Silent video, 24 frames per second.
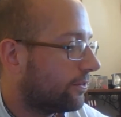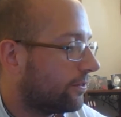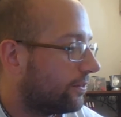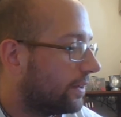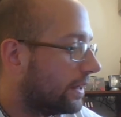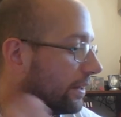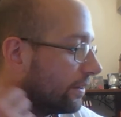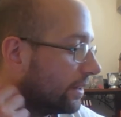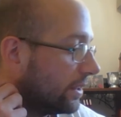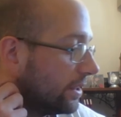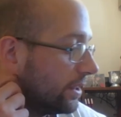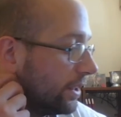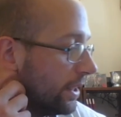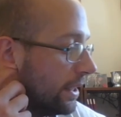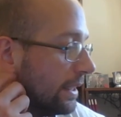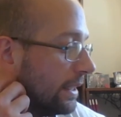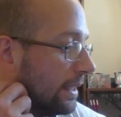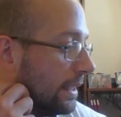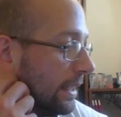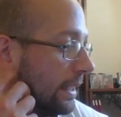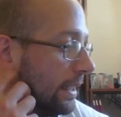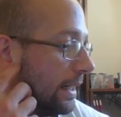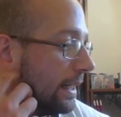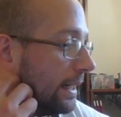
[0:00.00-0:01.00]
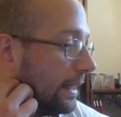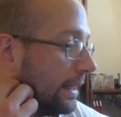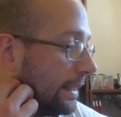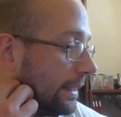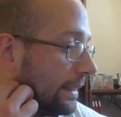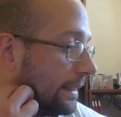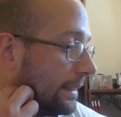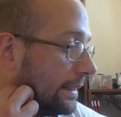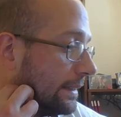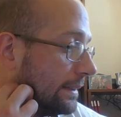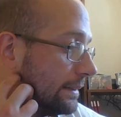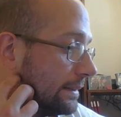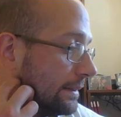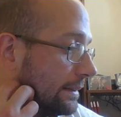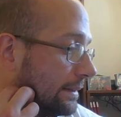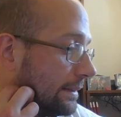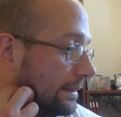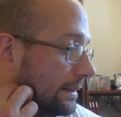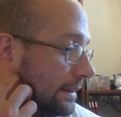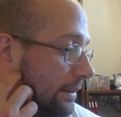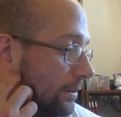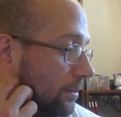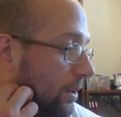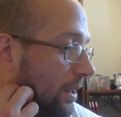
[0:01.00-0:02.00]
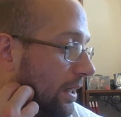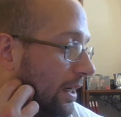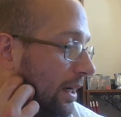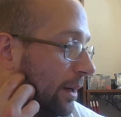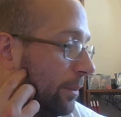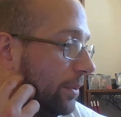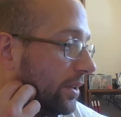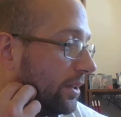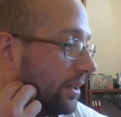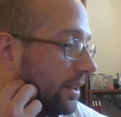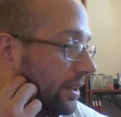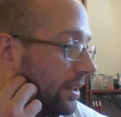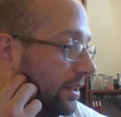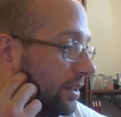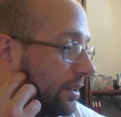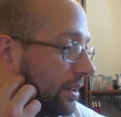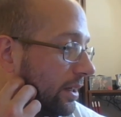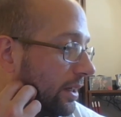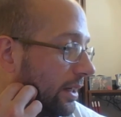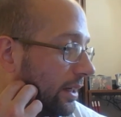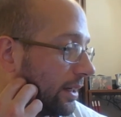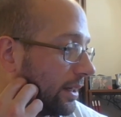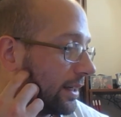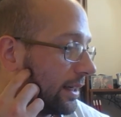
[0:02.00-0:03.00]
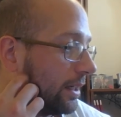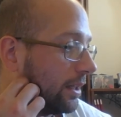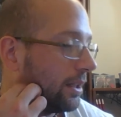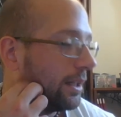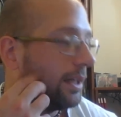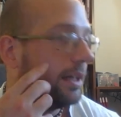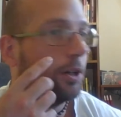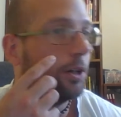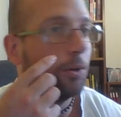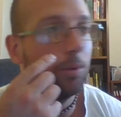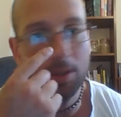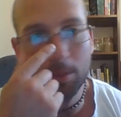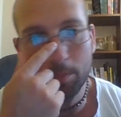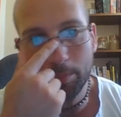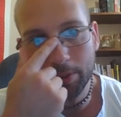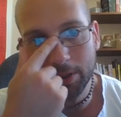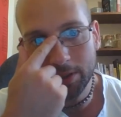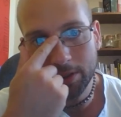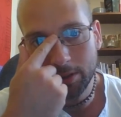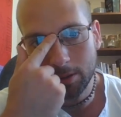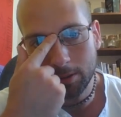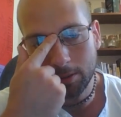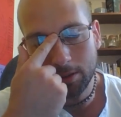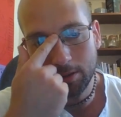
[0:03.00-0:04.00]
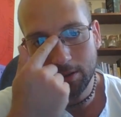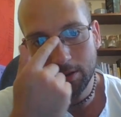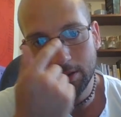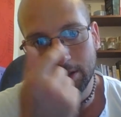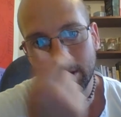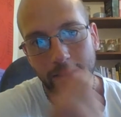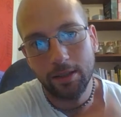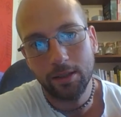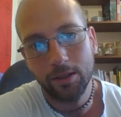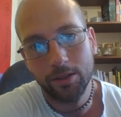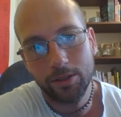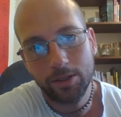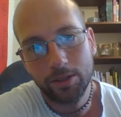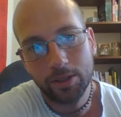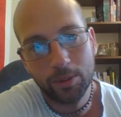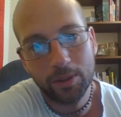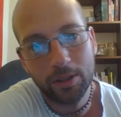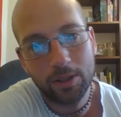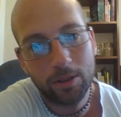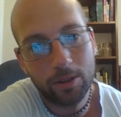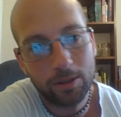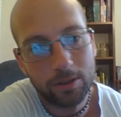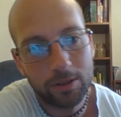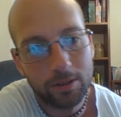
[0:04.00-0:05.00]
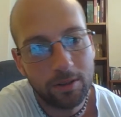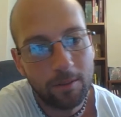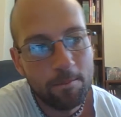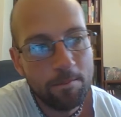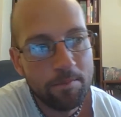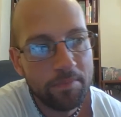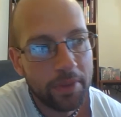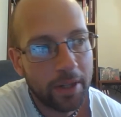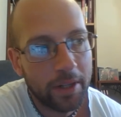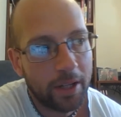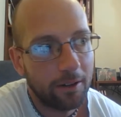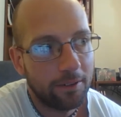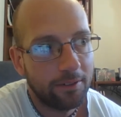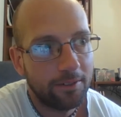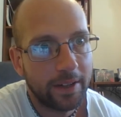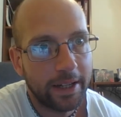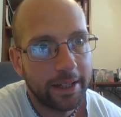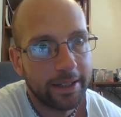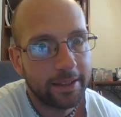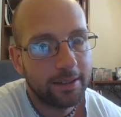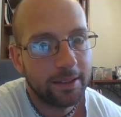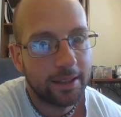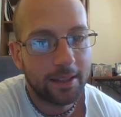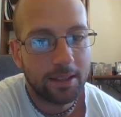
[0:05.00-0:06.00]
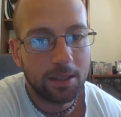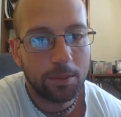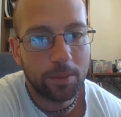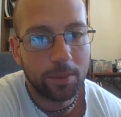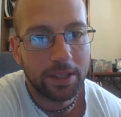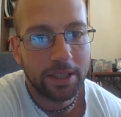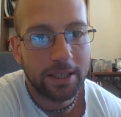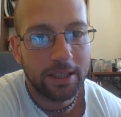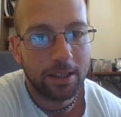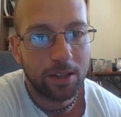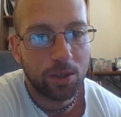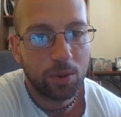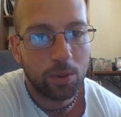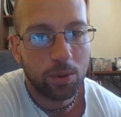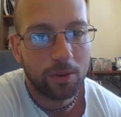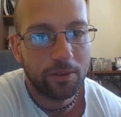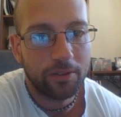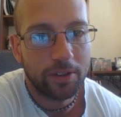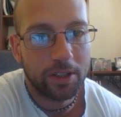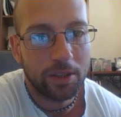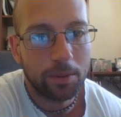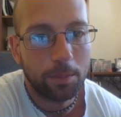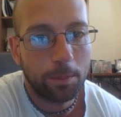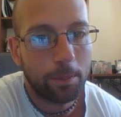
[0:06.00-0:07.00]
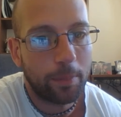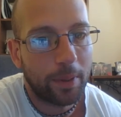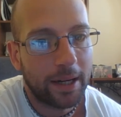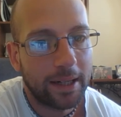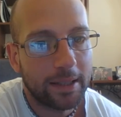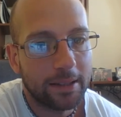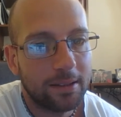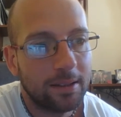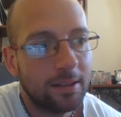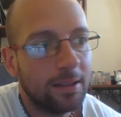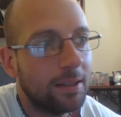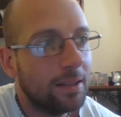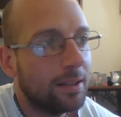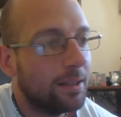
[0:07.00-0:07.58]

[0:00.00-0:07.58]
theories. And what happened is Galileo was imprisoned, so he couldn't affect anybody else with his bad